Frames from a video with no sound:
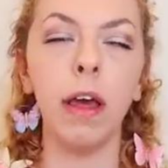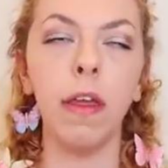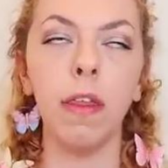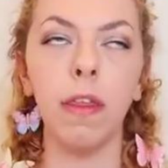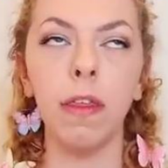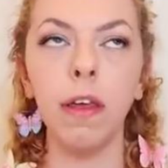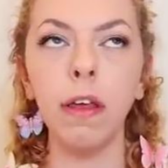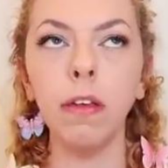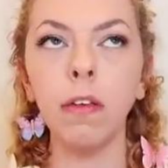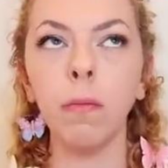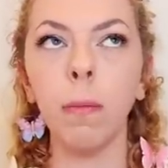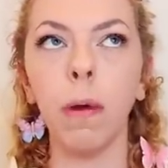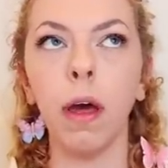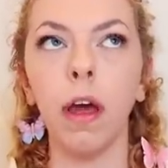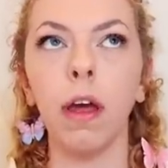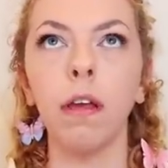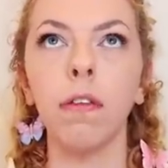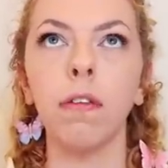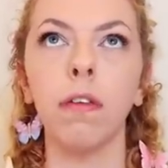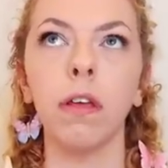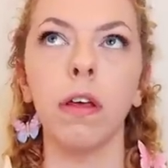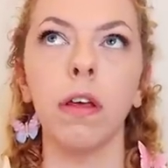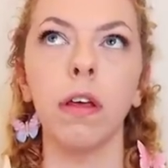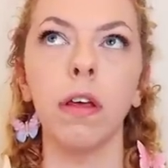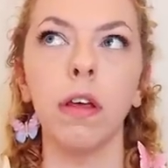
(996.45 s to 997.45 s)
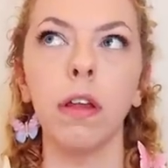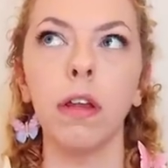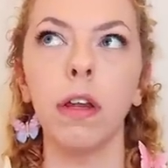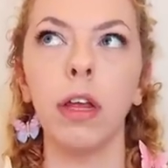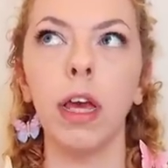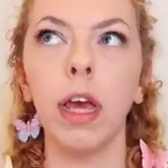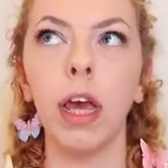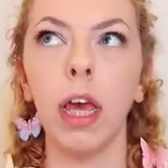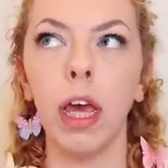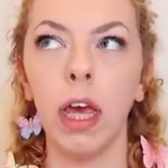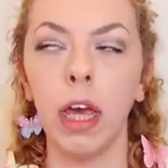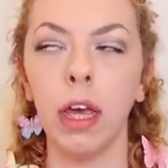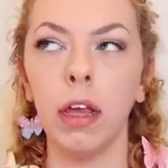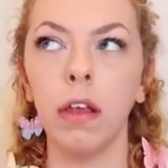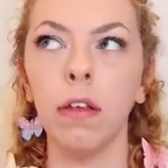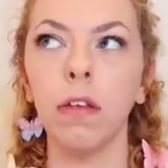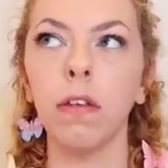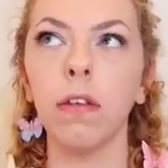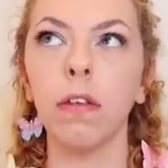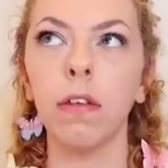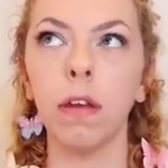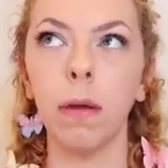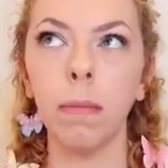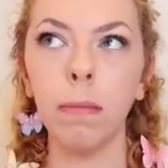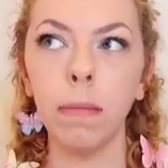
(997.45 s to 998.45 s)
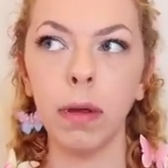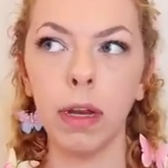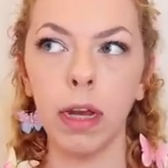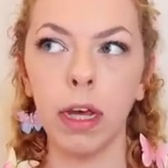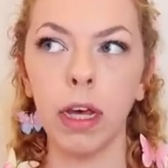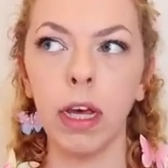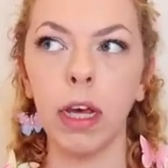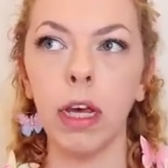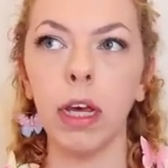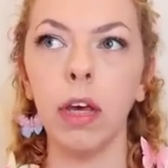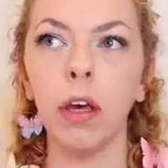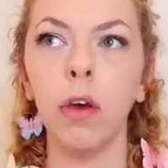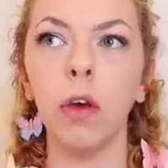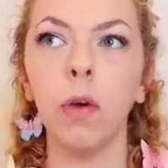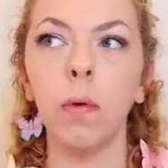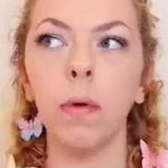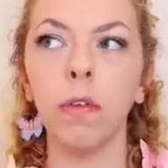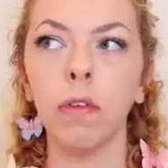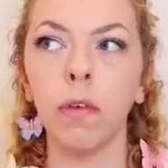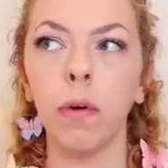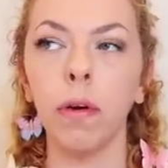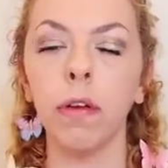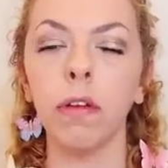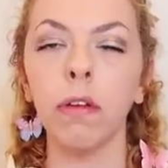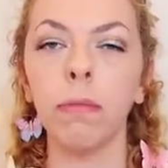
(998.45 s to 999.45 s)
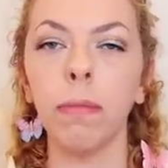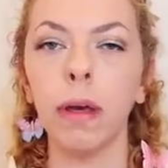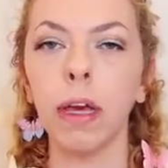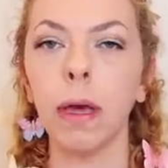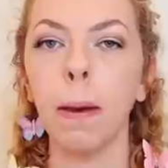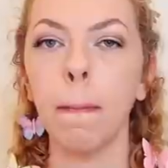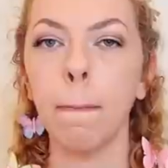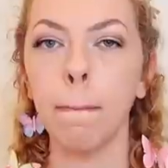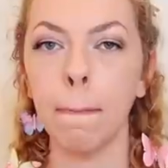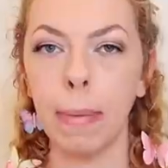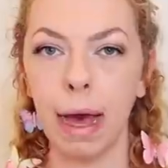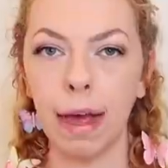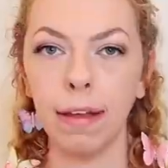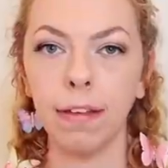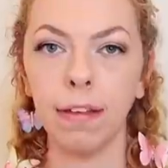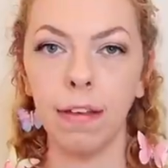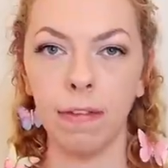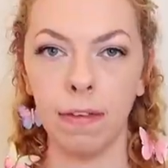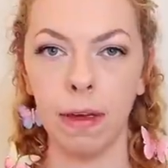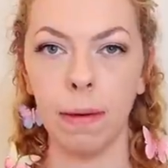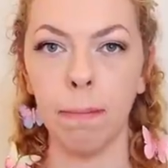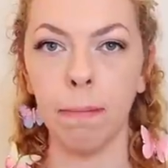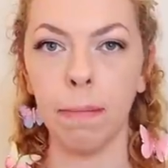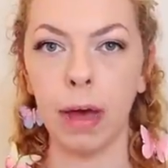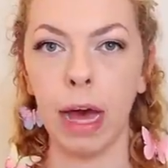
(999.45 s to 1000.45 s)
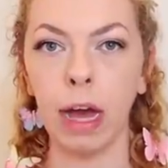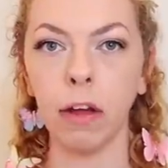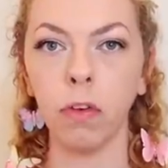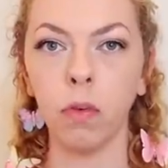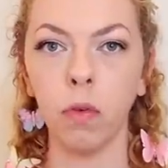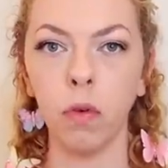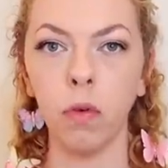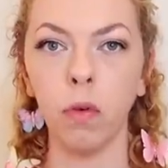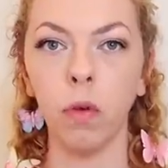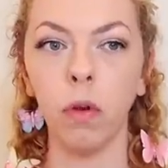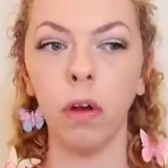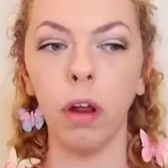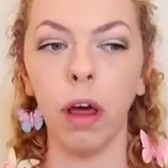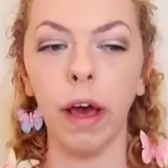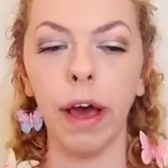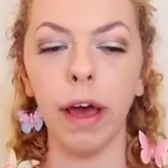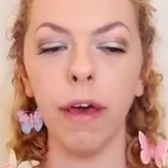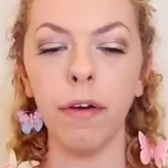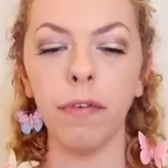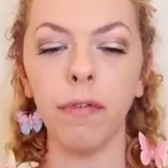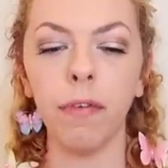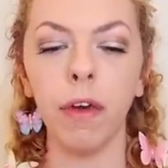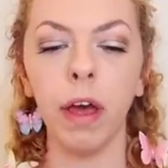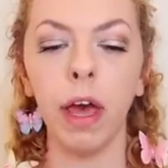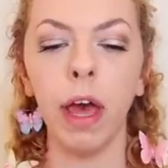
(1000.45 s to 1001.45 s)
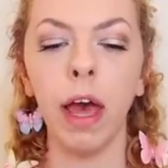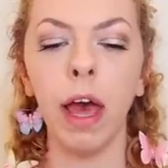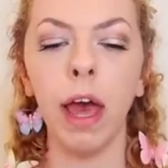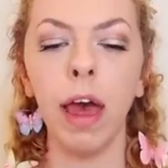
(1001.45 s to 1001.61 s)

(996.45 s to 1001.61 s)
This person is somebody who is going to make a massive impact on your life.